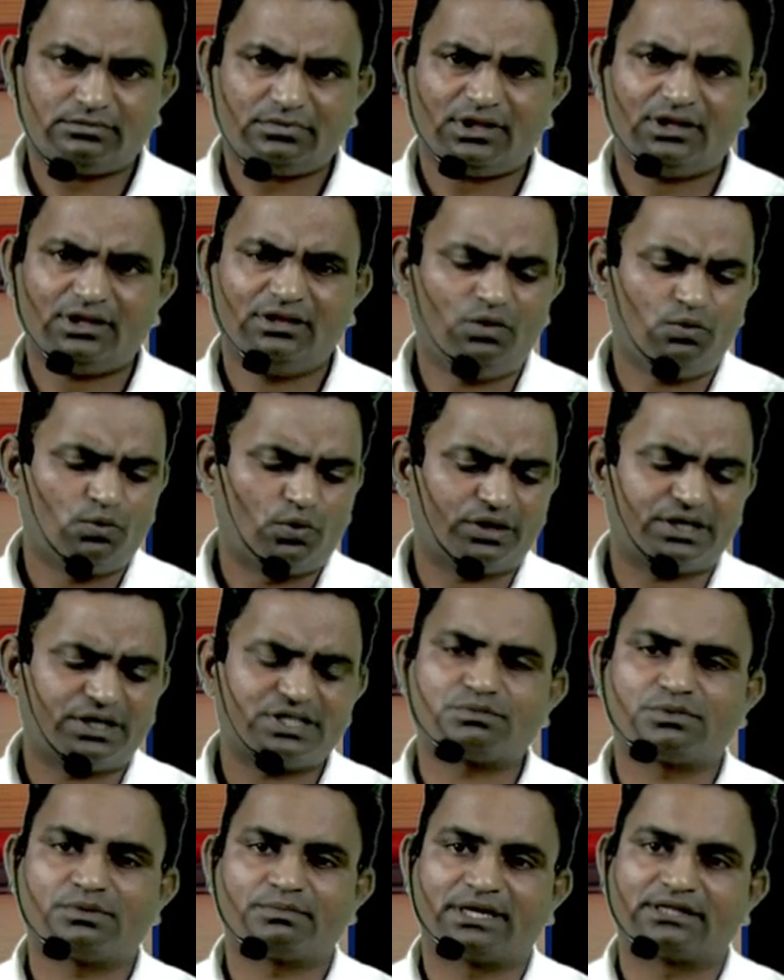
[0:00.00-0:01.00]
Now, what is
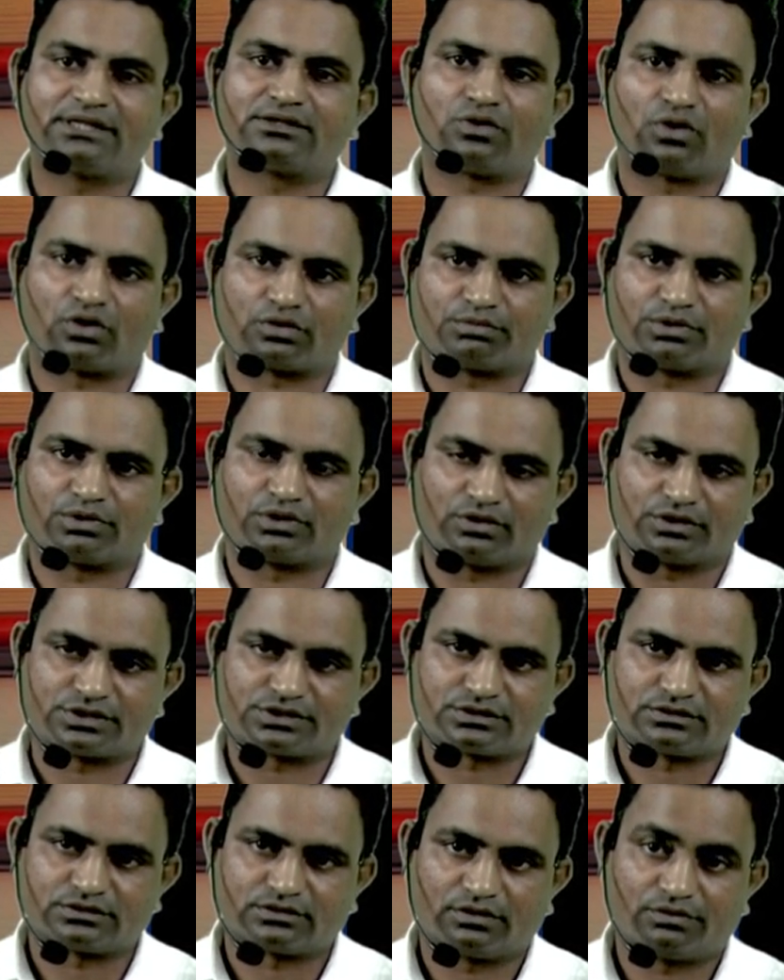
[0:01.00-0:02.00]
meant by the normal
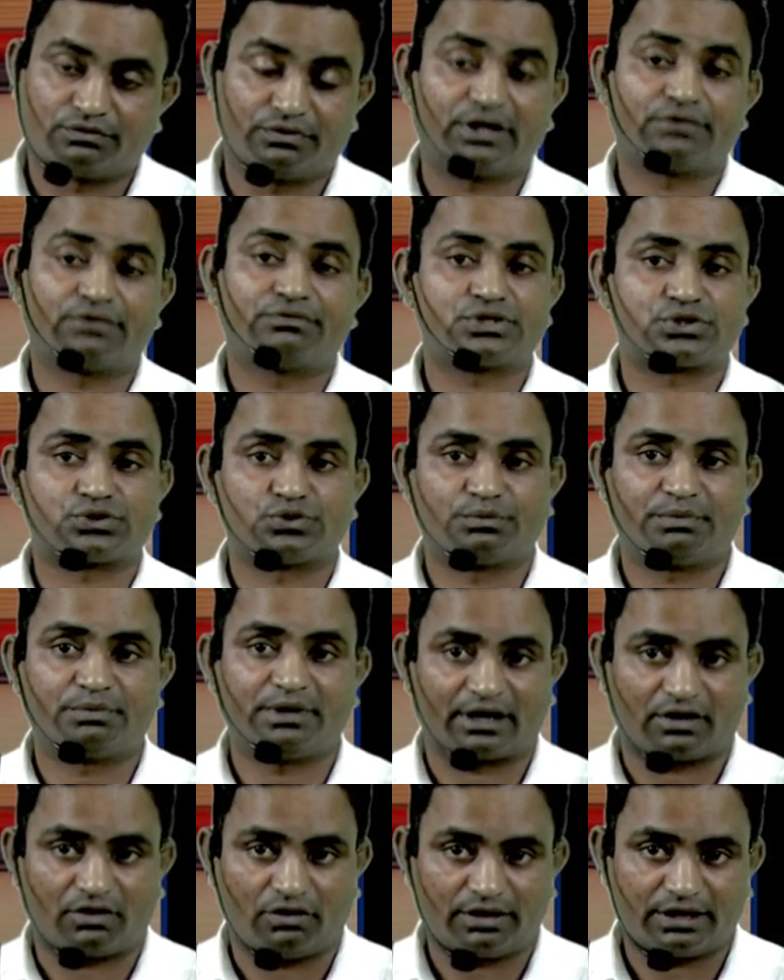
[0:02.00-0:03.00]
loss? Where we should be
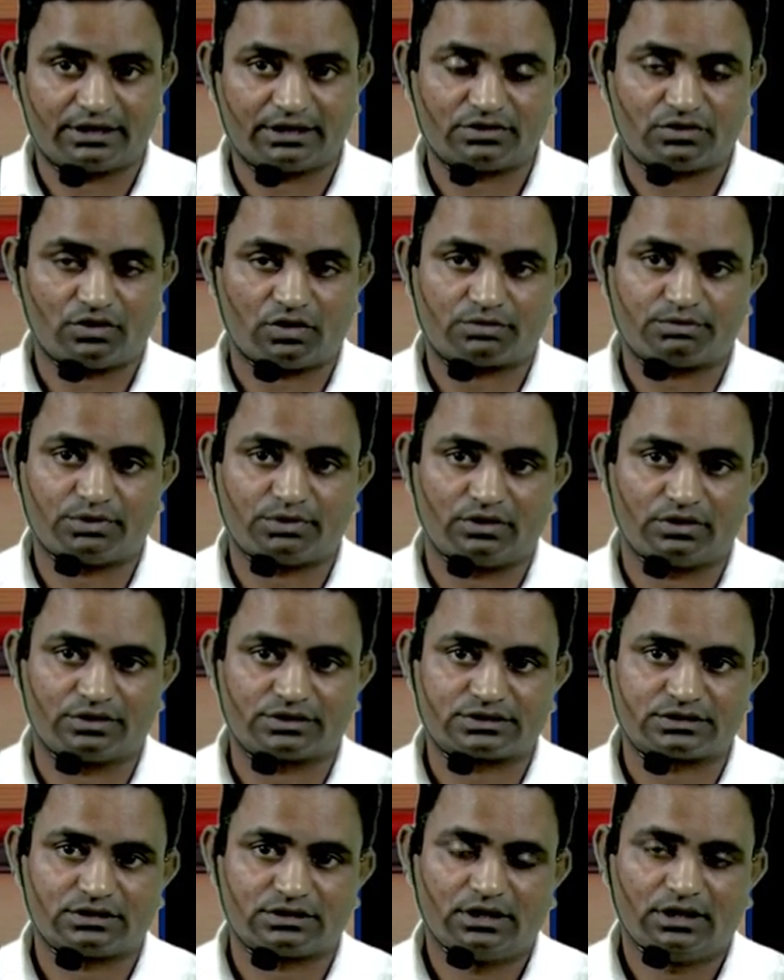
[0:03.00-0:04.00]
recorded the normal
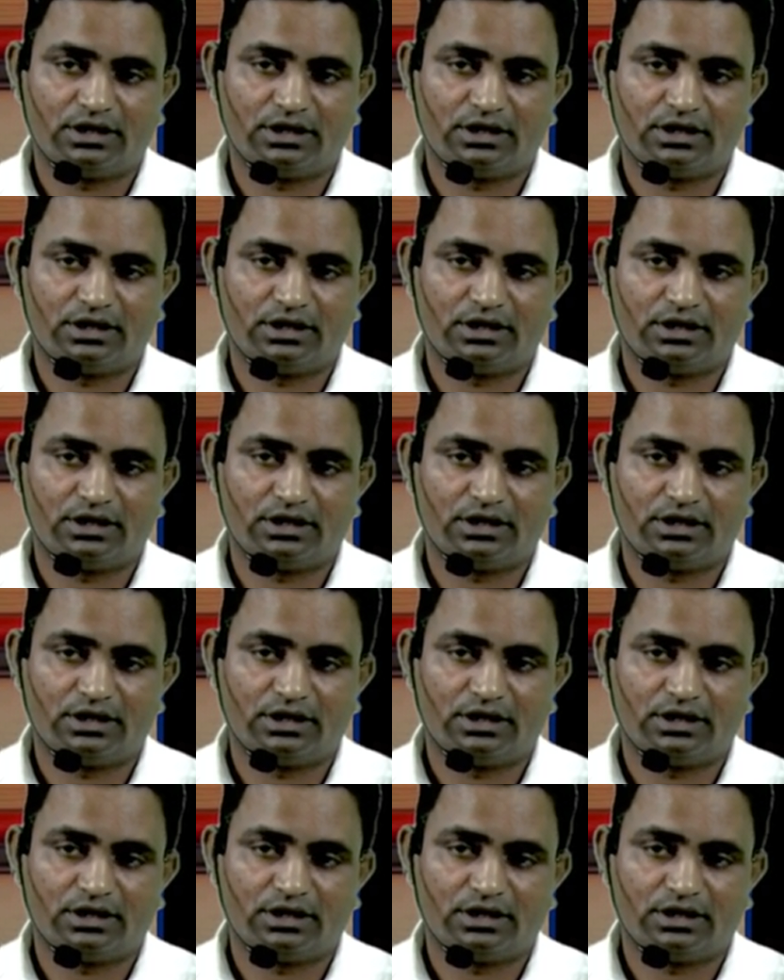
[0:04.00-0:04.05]
loss?